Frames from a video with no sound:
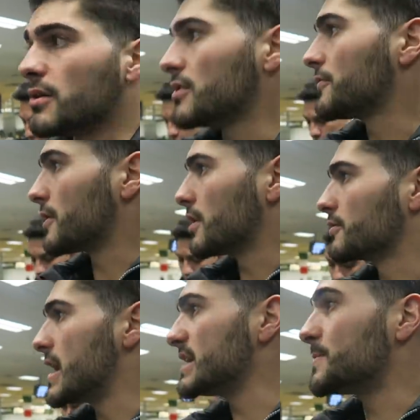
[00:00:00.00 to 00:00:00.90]
called for our
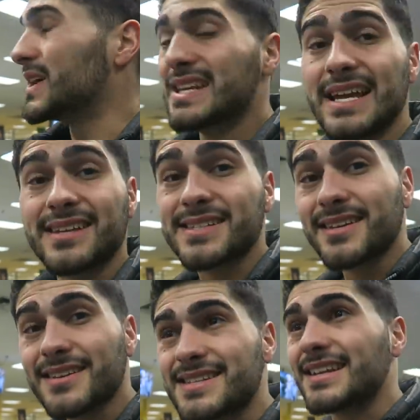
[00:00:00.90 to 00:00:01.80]
race, but Nick
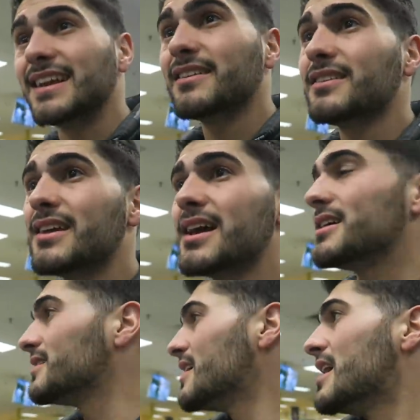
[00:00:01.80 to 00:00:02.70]
still isn't here yet.